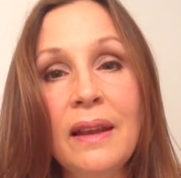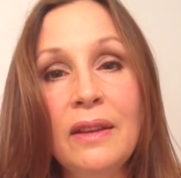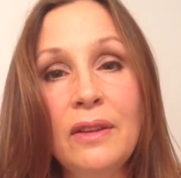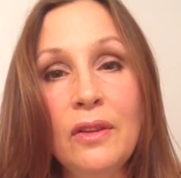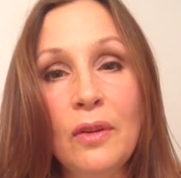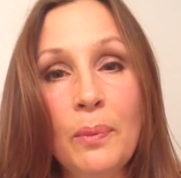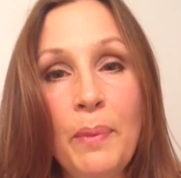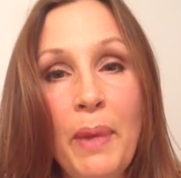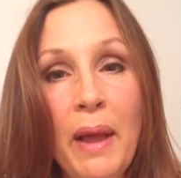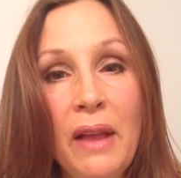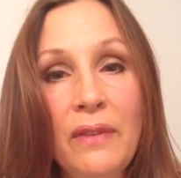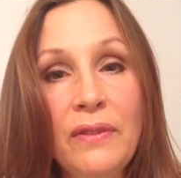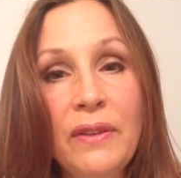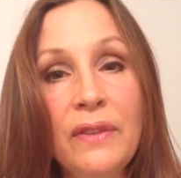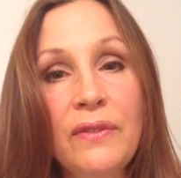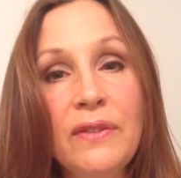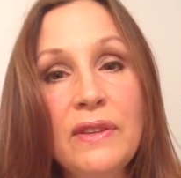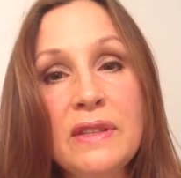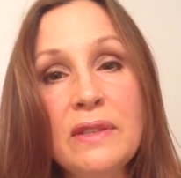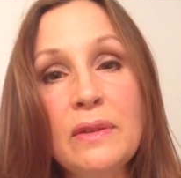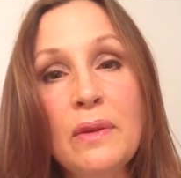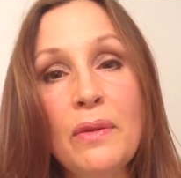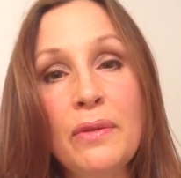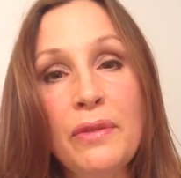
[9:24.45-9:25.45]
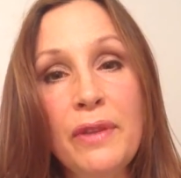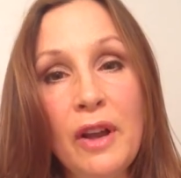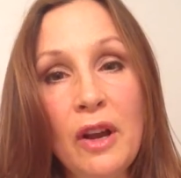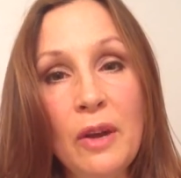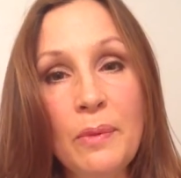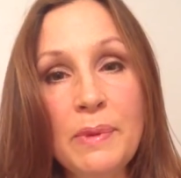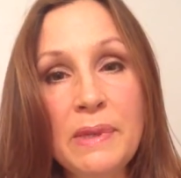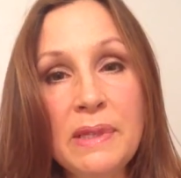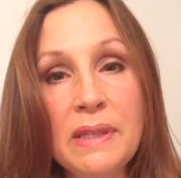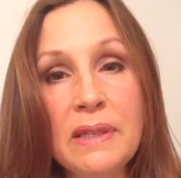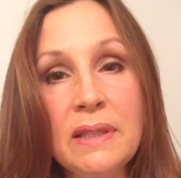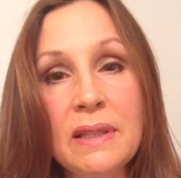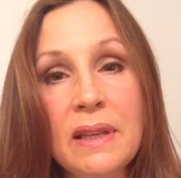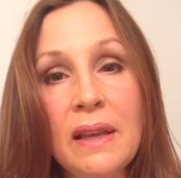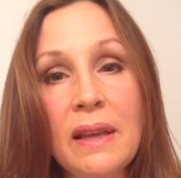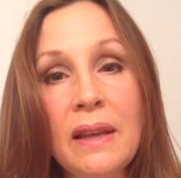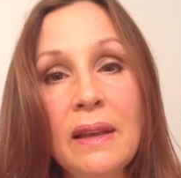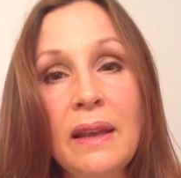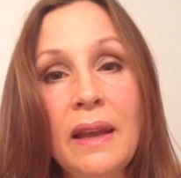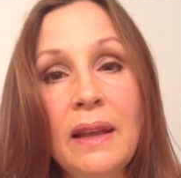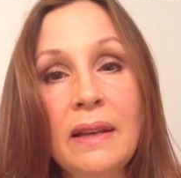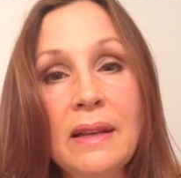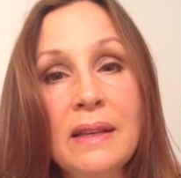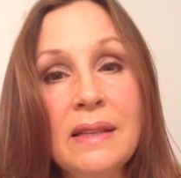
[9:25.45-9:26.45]
Your pelvic physical therapist
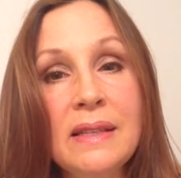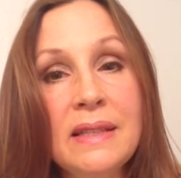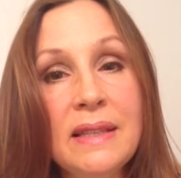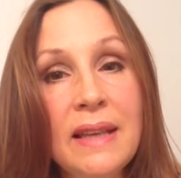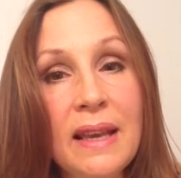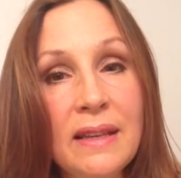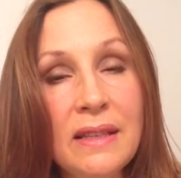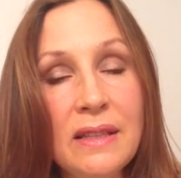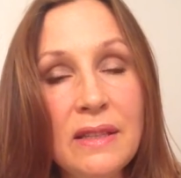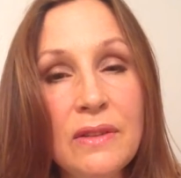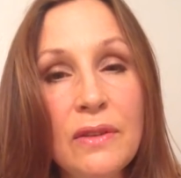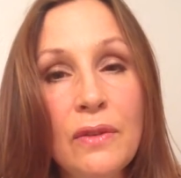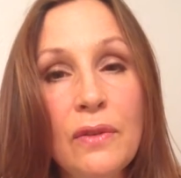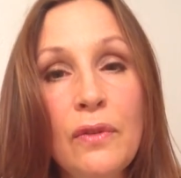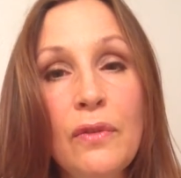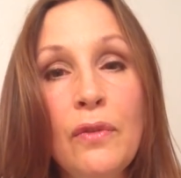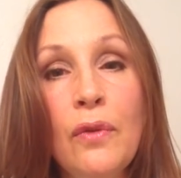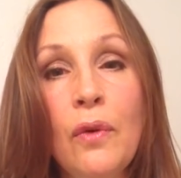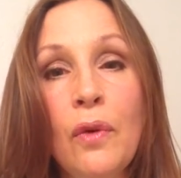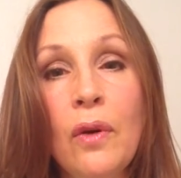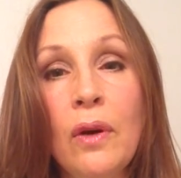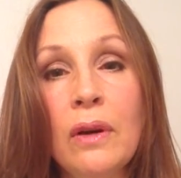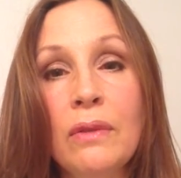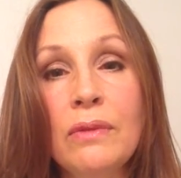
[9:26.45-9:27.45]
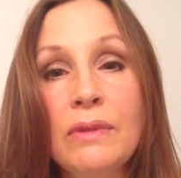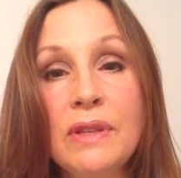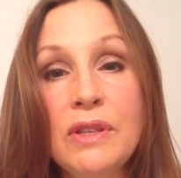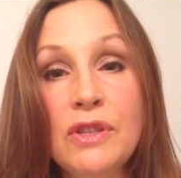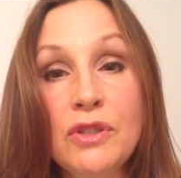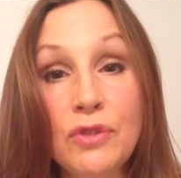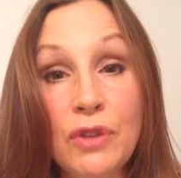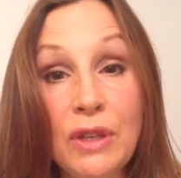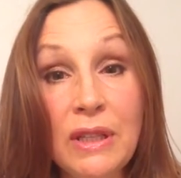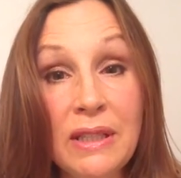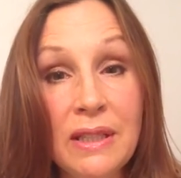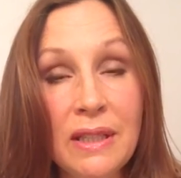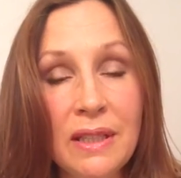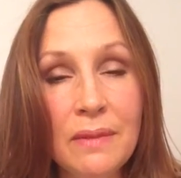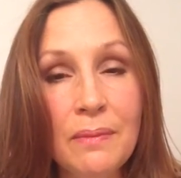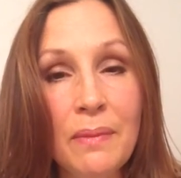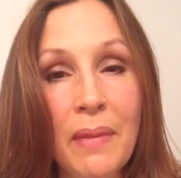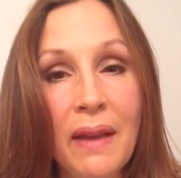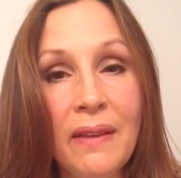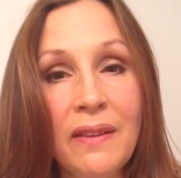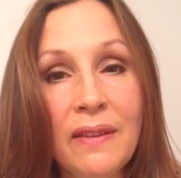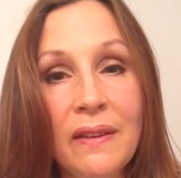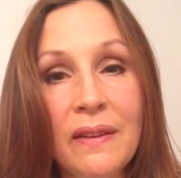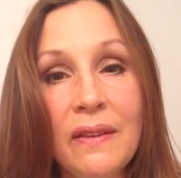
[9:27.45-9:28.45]
can assess for restricted
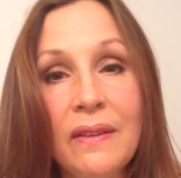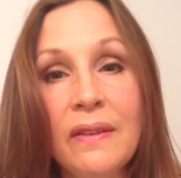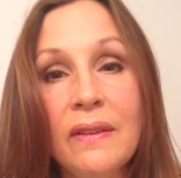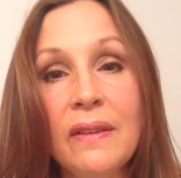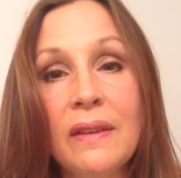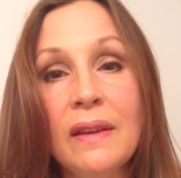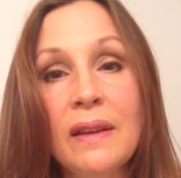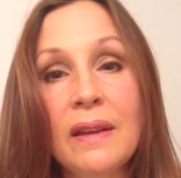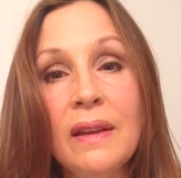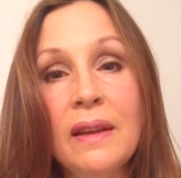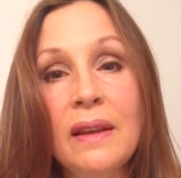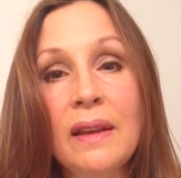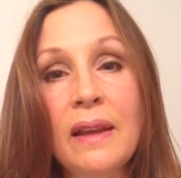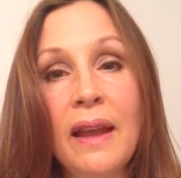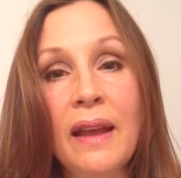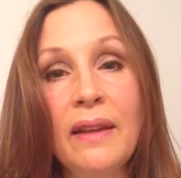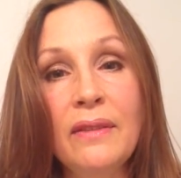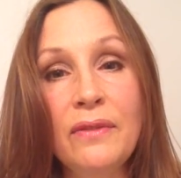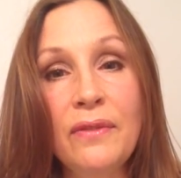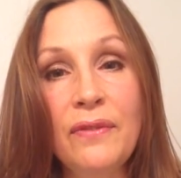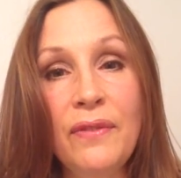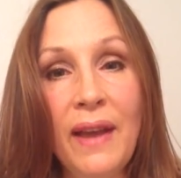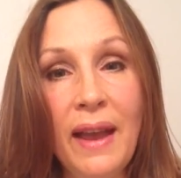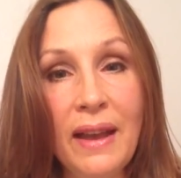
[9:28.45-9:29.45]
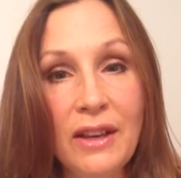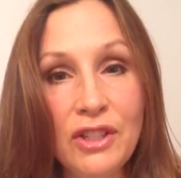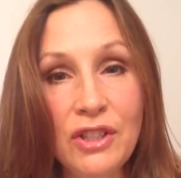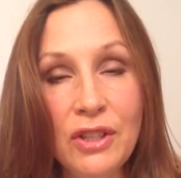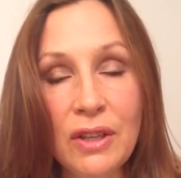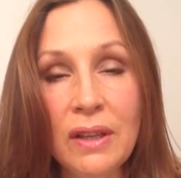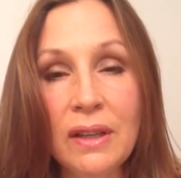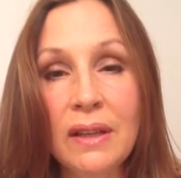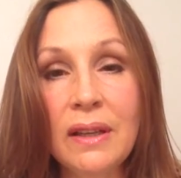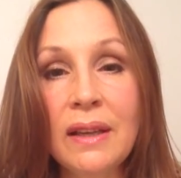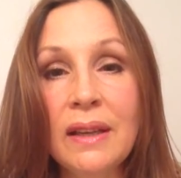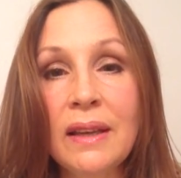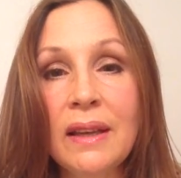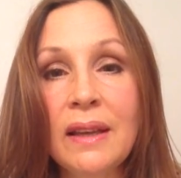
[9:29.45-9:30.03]
muscles and fascia.